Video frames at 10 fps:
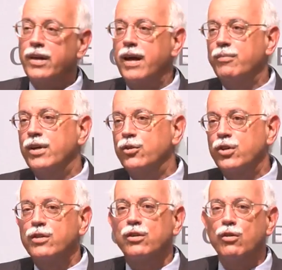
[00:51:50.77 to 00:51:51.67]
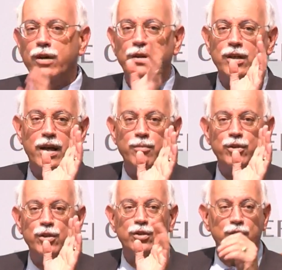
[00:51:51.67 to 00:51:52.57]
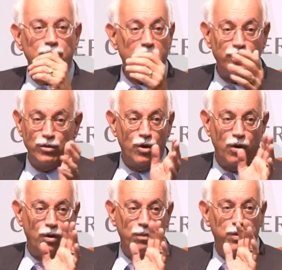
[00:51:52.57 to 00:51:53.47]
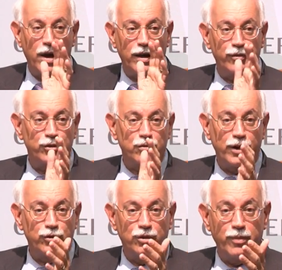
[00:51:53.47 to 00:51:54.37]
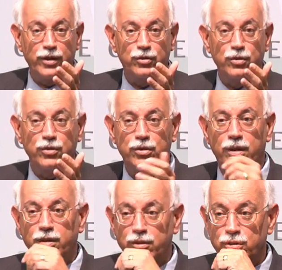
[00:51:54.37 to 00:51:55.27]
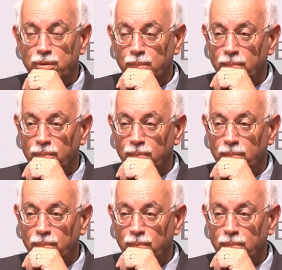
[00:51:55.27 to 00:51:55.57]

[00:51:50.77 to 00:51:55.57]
the MDGs, look at the MDGs, because I do a whole block of instruction to my students on this.